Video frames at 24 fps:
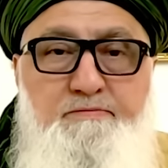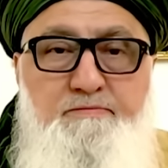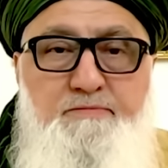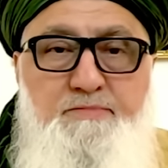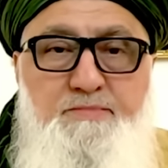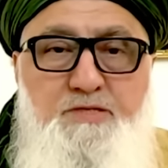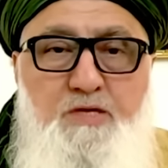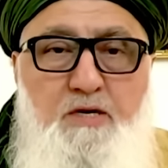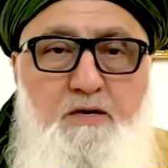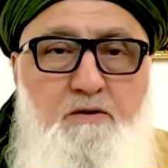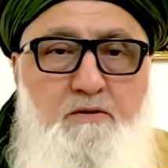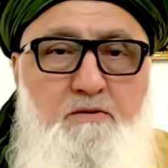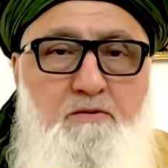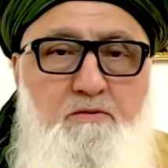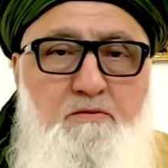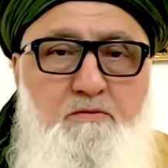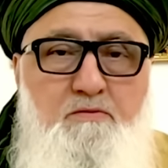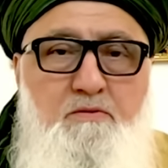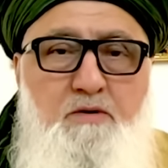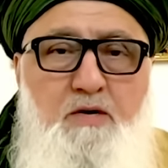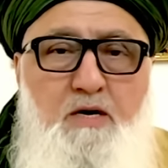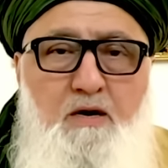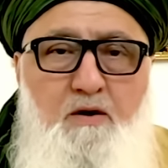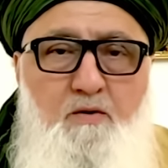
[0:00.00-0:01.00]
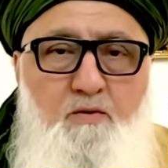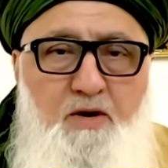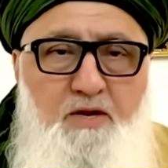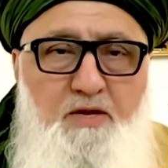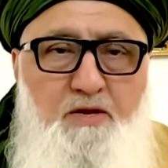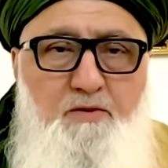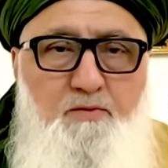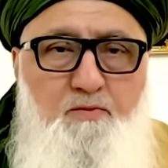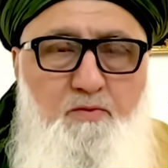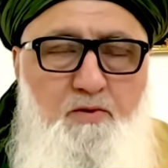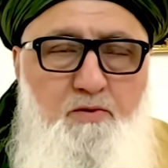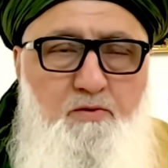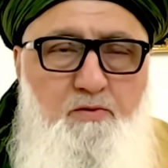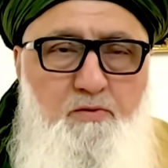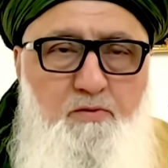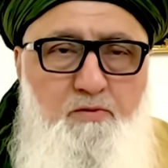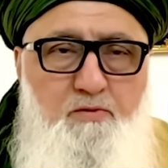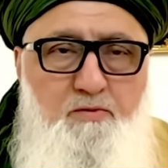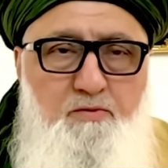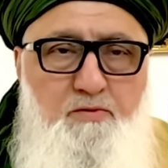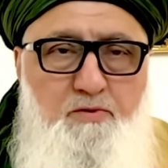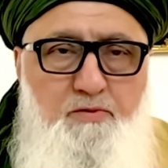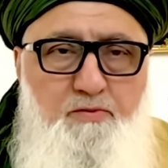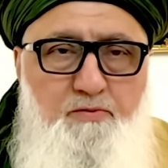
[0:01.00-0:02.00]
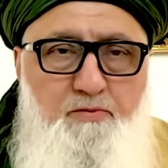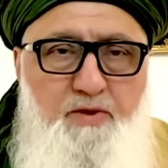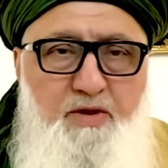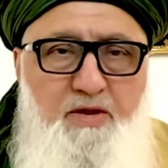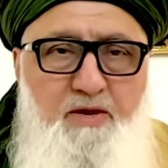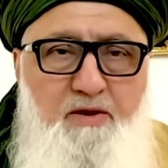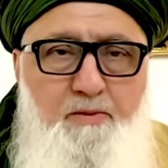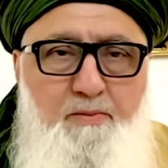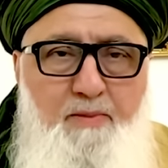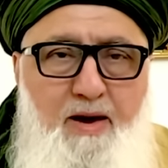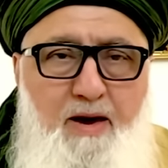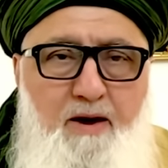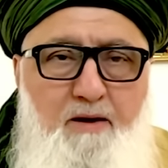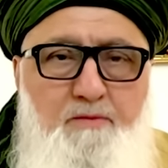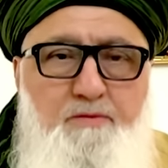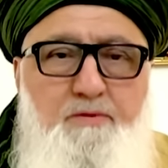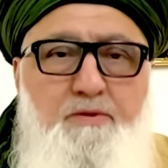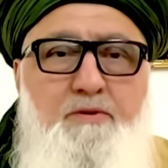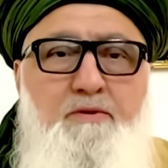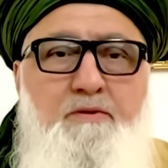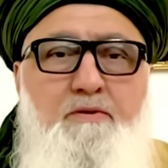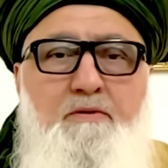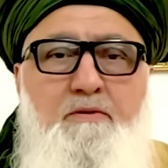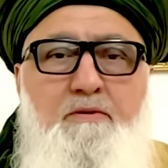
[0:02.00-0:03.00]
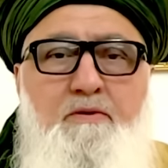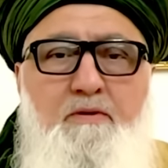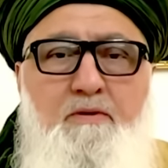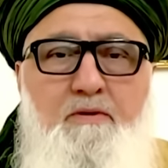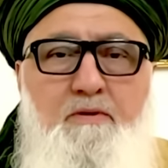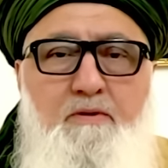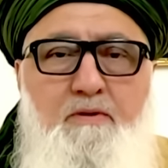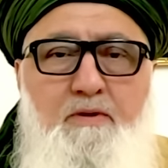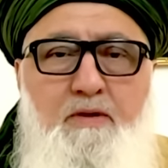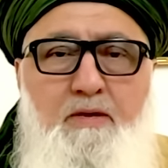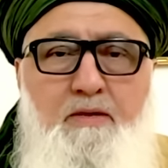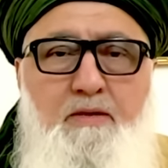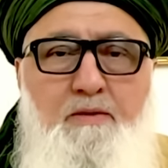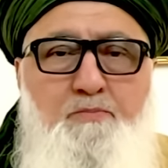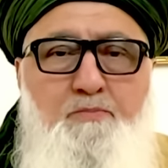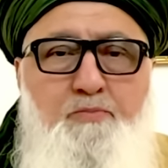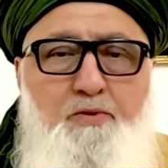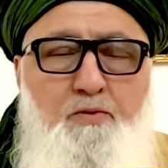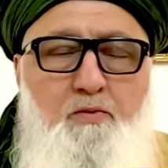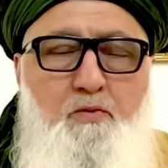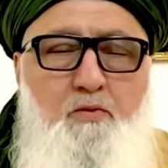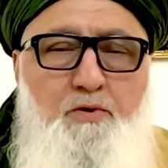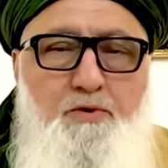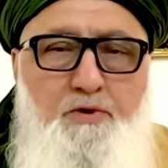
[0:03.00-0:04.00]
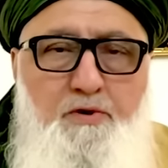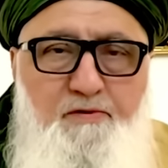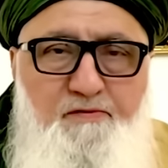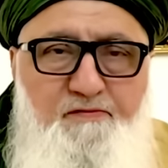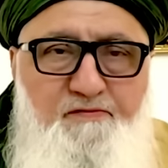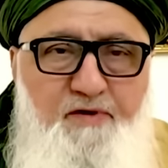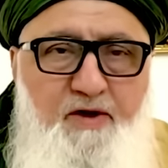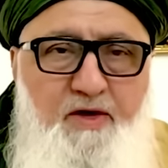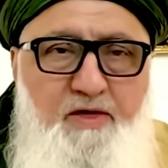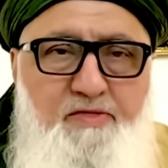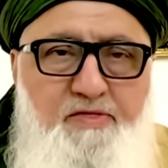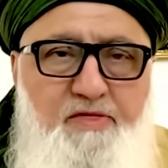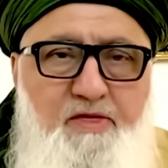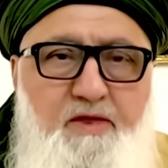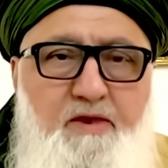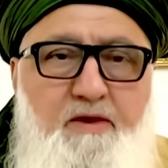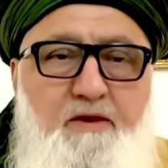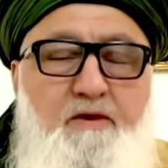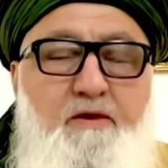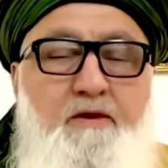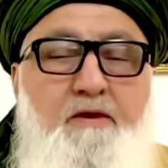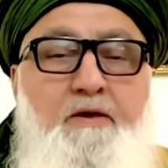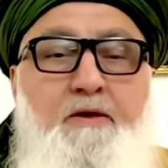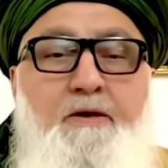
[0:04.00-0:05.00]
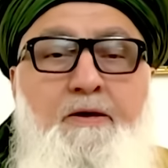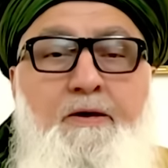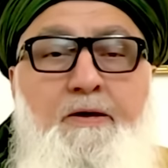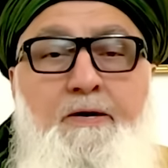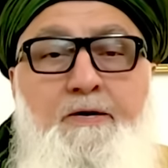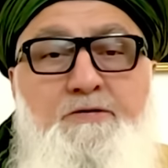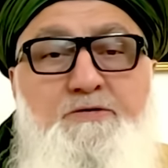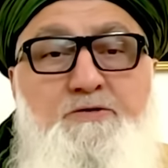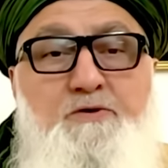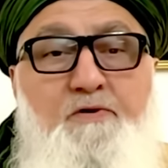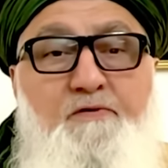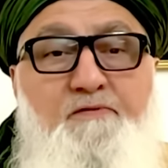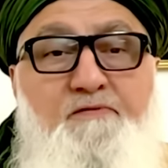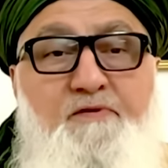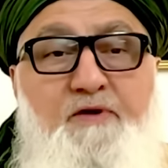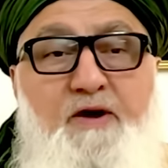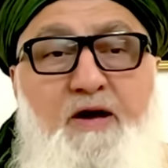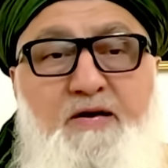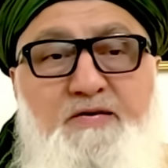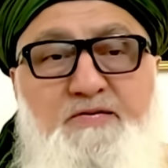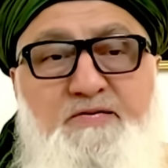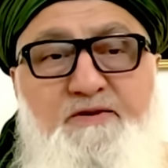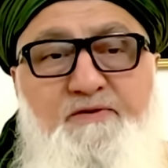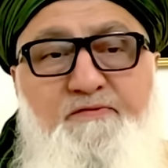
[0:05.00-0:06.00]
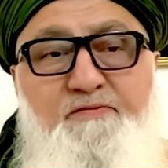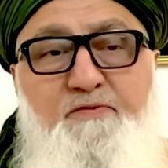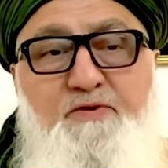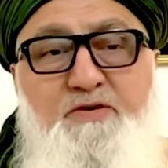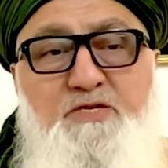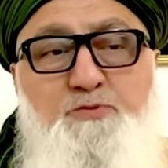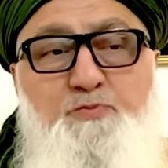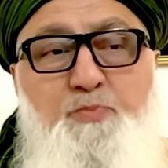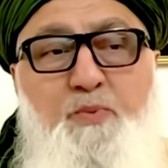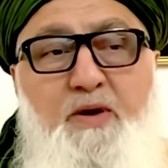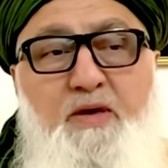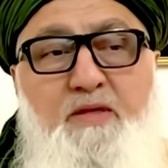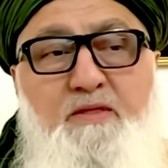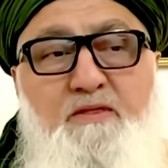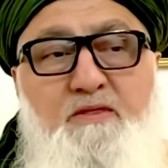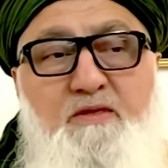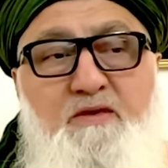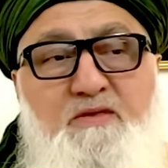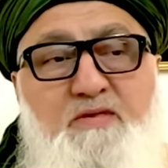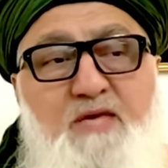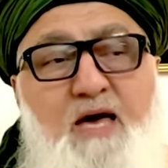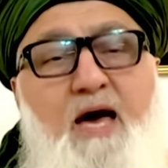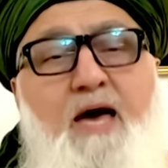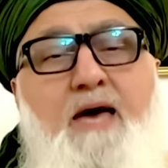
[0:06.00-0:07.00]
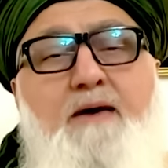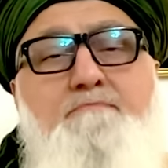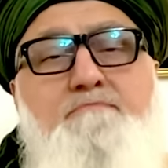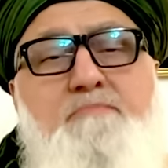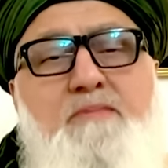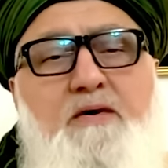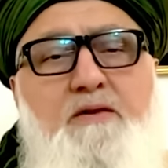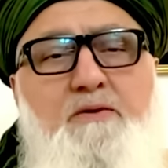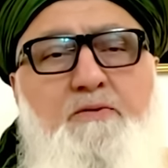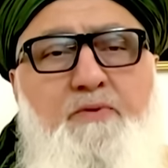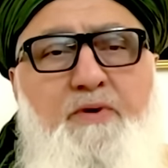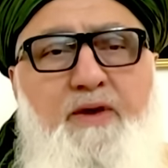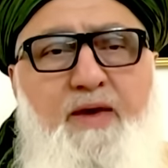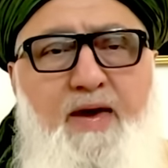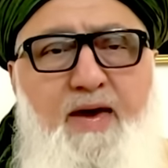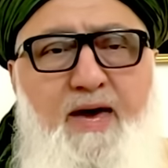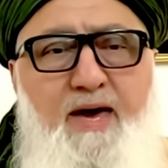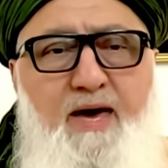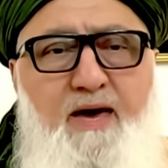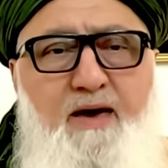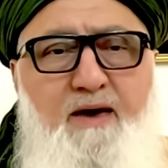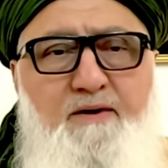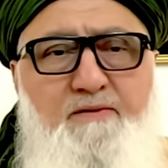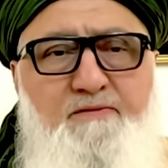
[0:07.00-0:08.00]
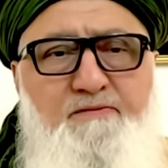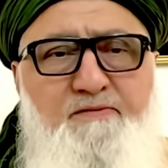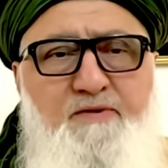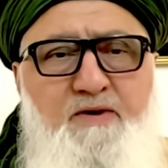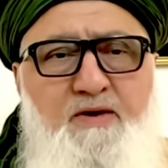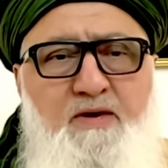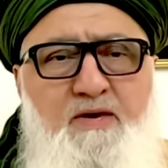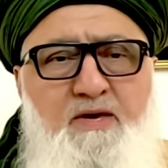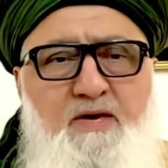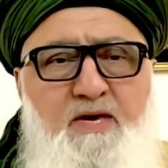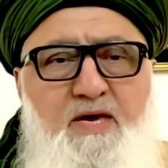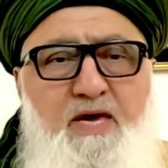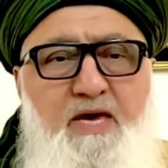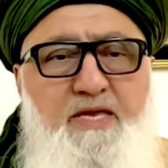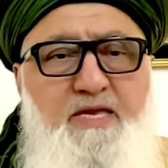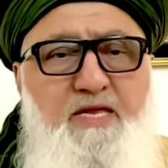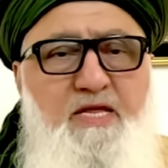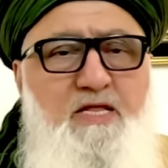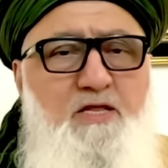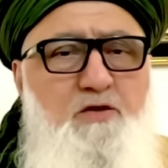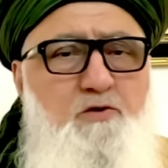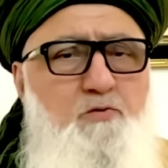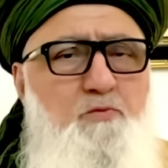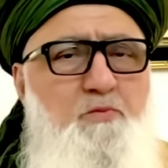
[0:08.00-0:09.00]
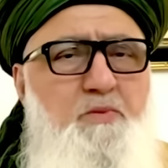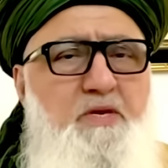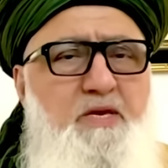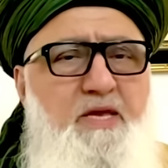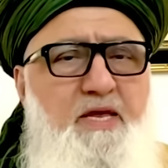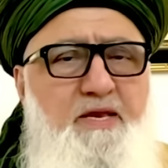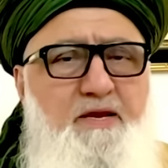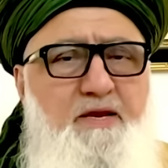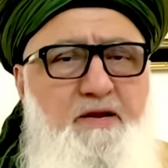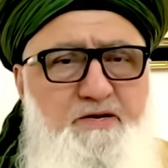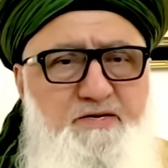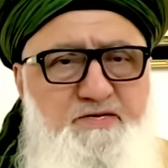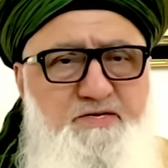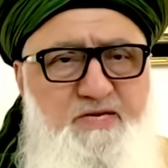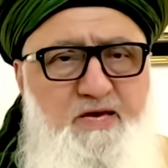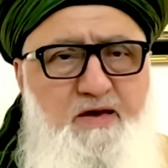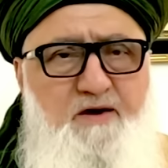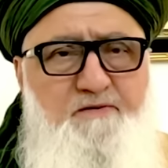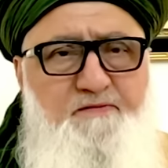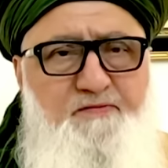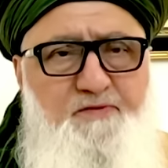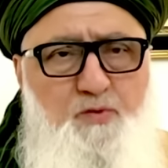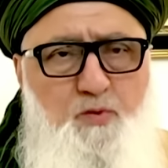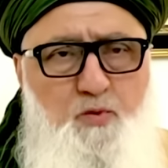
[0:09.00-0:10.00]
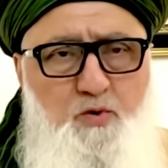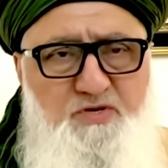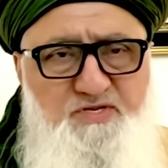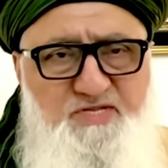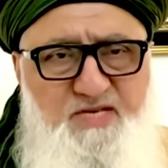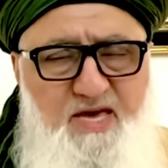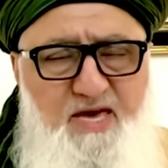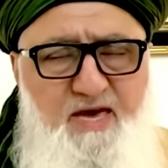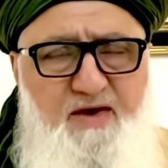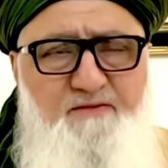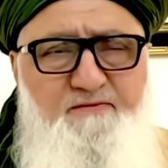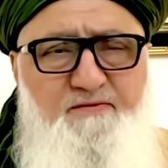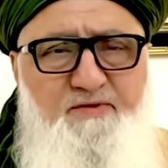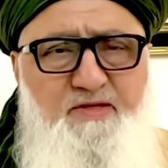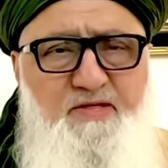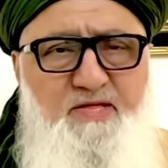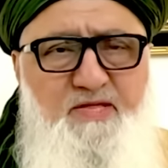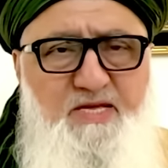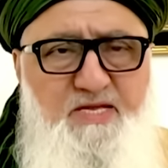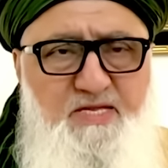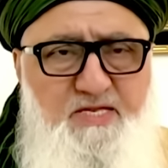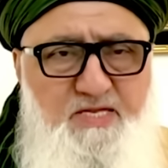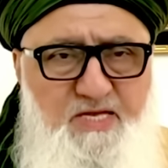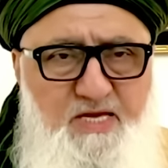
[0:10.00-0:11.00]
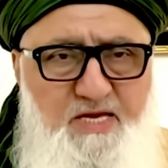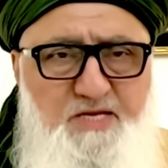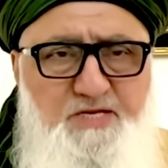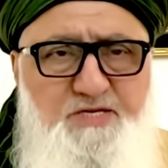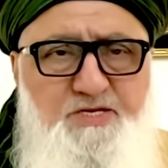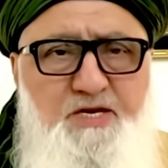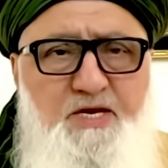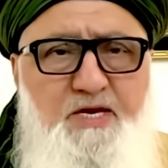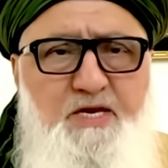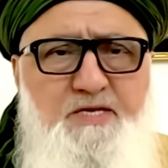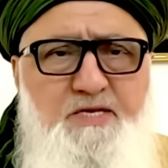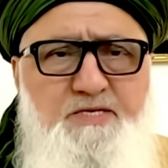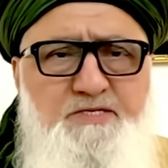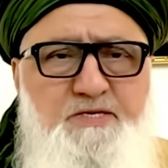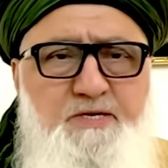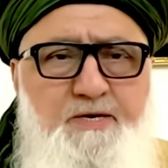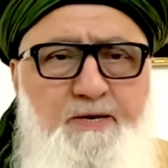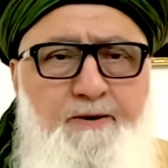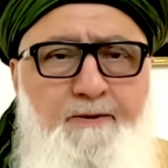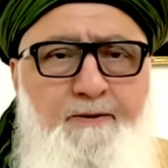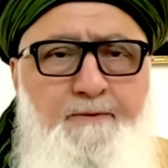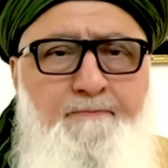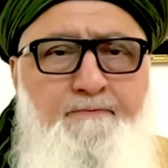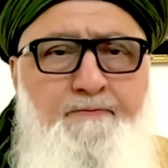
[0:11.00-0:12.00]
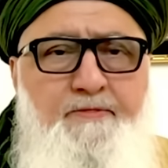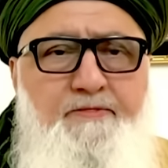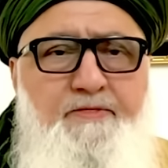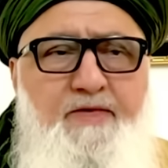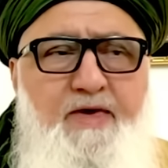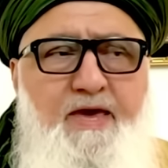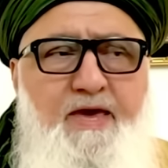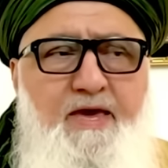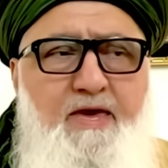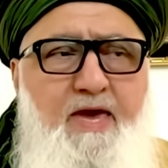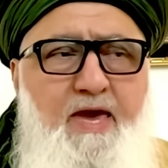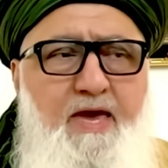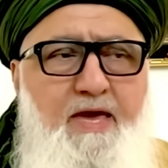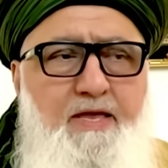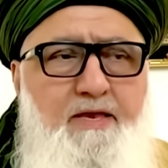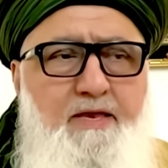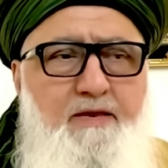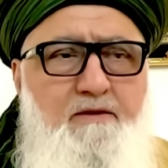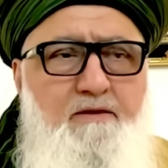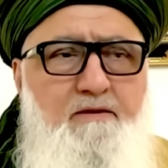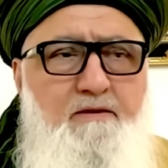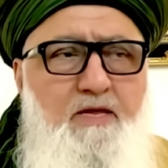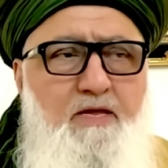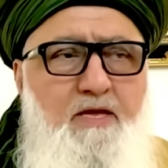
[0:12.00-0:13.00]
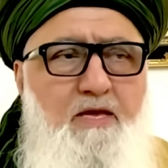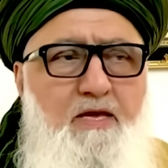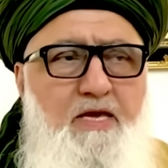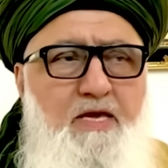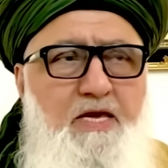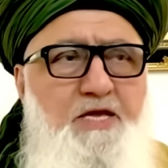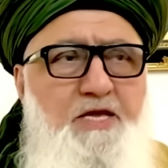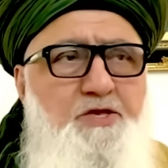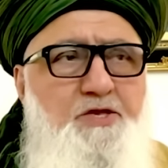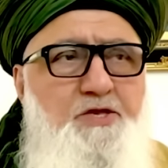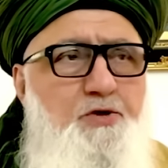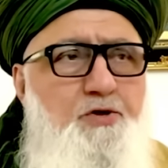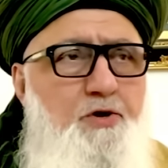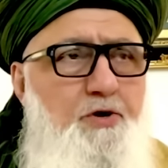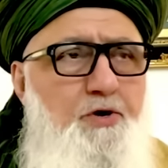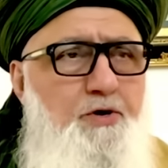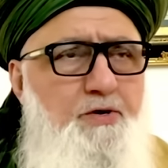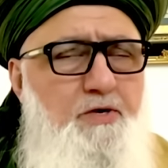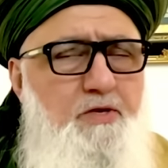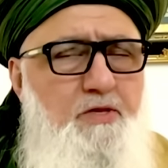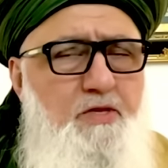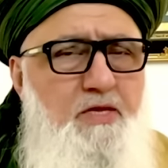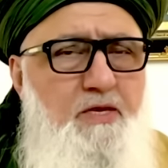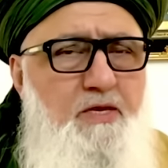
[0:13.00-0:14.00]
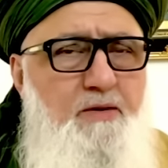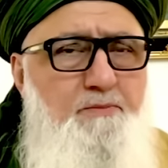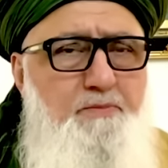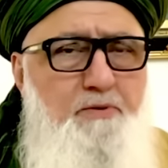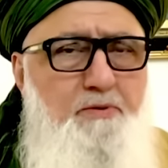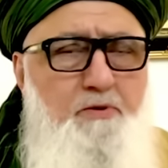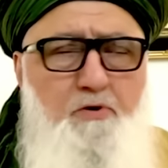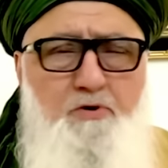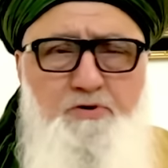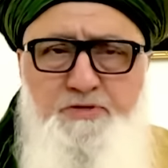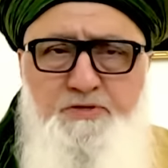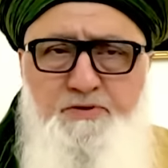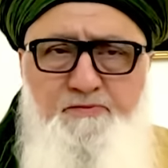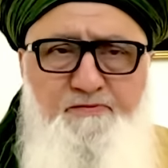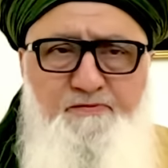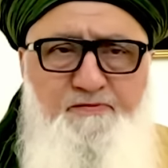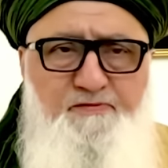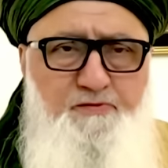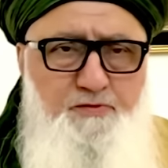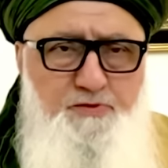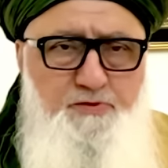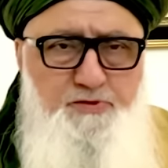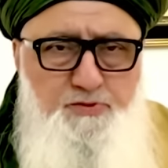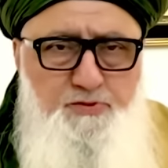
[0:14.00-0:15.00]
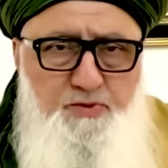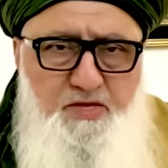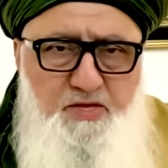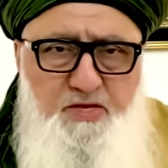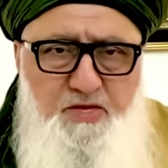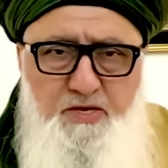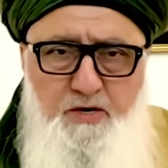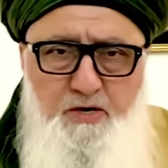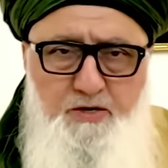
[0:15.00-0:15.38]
so wh- what you want to, to read about and put all your faith in. So for us if we spend the time that we have and illuminate ourselves towards heavenly teachings they can eternally blossom fruits within our